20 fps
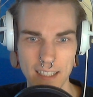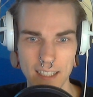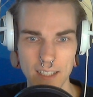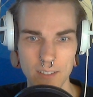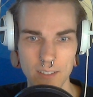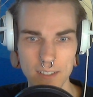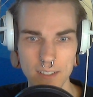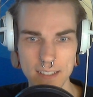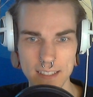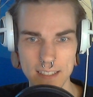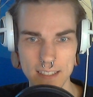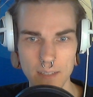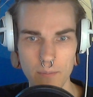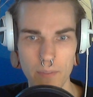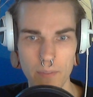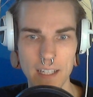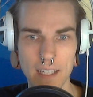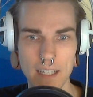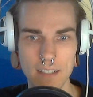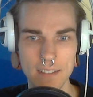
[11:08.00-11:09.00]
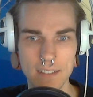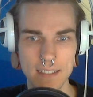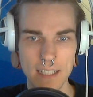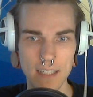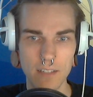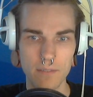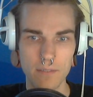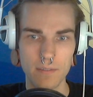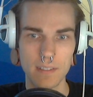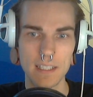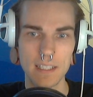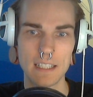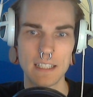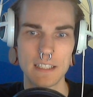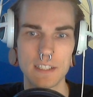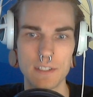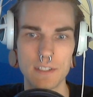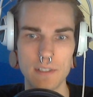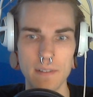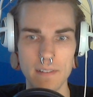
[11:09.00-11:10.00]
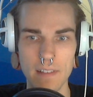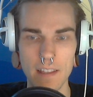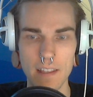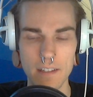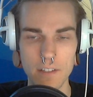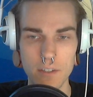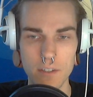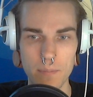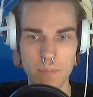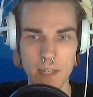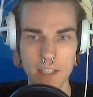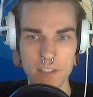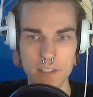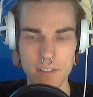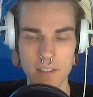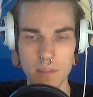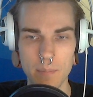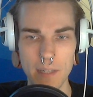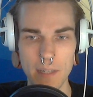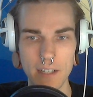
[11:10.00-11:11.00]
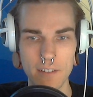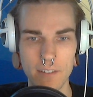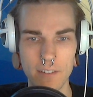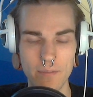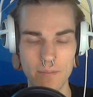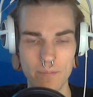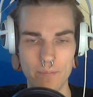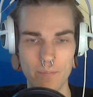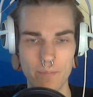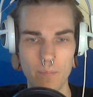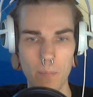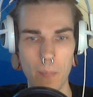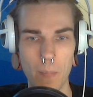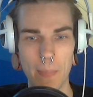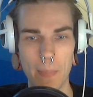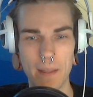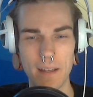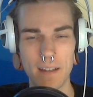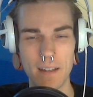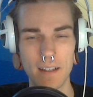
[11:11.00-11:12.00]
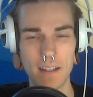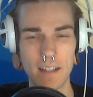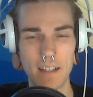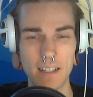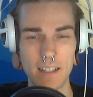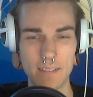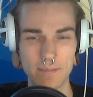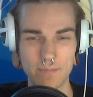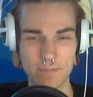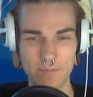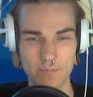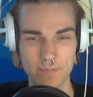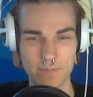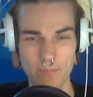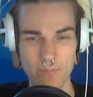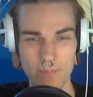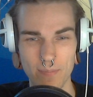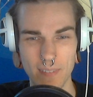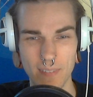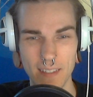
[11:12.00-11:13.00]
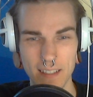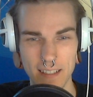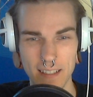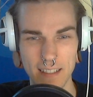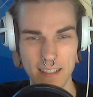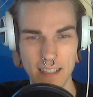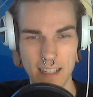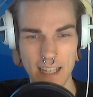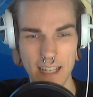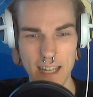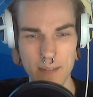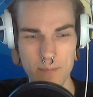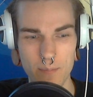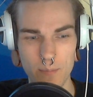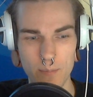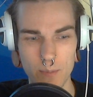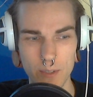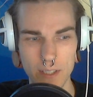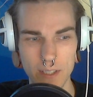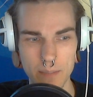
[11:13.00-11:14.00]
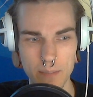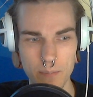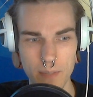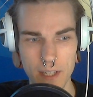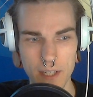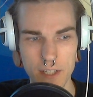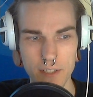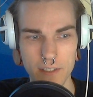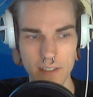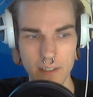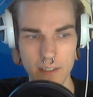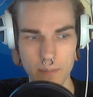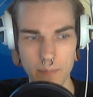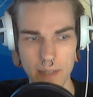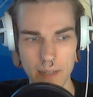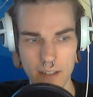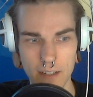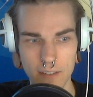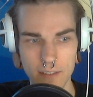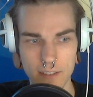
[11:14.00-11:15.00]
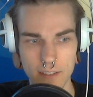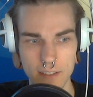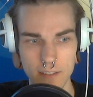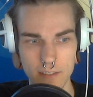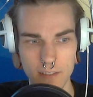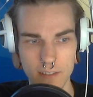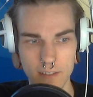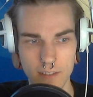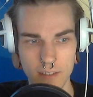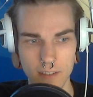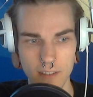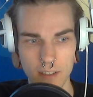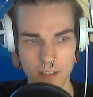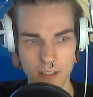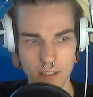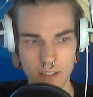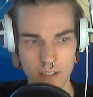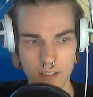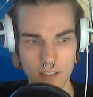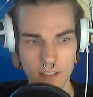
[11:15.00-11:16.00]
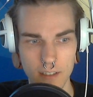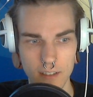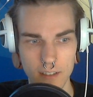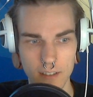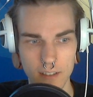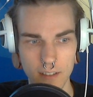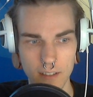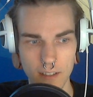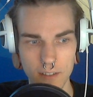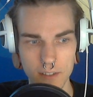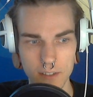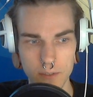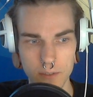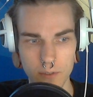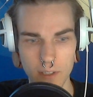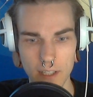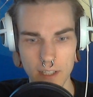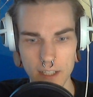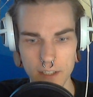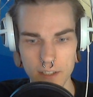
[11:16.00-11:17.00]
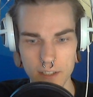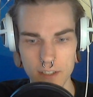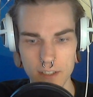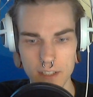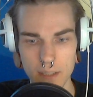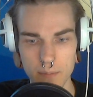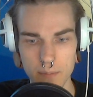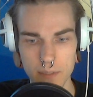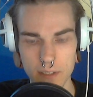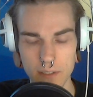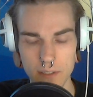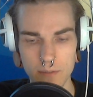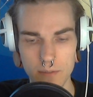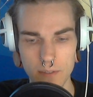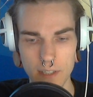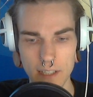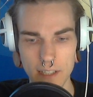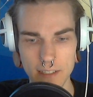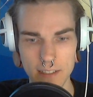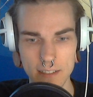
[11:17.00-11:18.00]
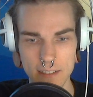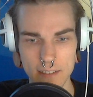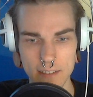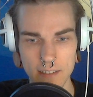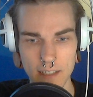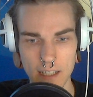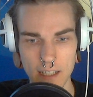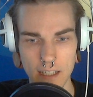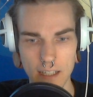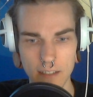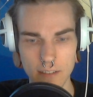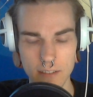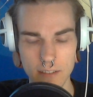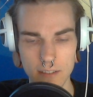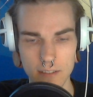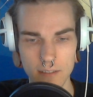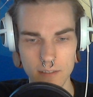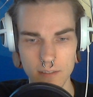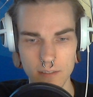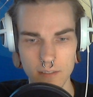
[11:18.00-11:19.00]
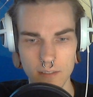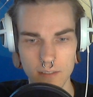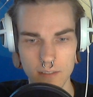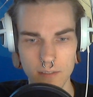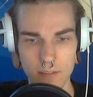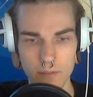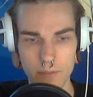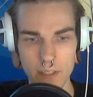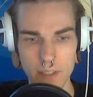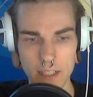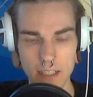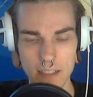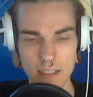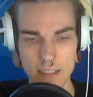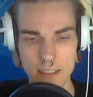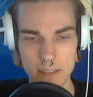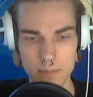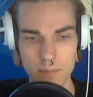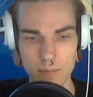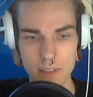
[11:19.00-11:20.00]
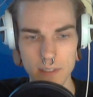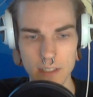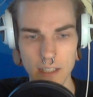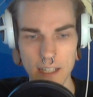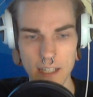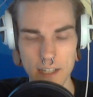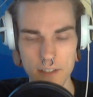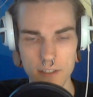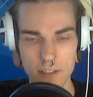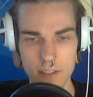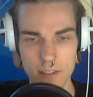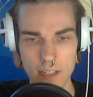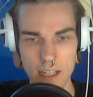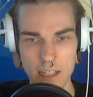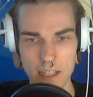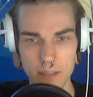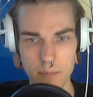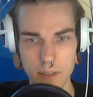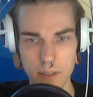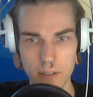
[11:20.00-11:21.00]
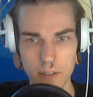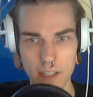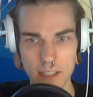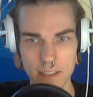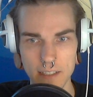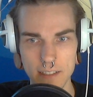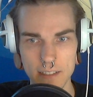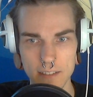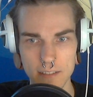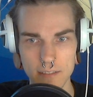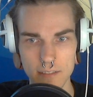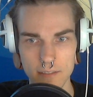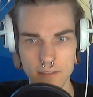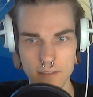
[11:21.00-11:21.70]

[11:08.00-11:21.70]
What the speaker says: what's something outside of League and streaming that you're passionate about? I'm really passionate about close relationships to friends and veganism / animal rights.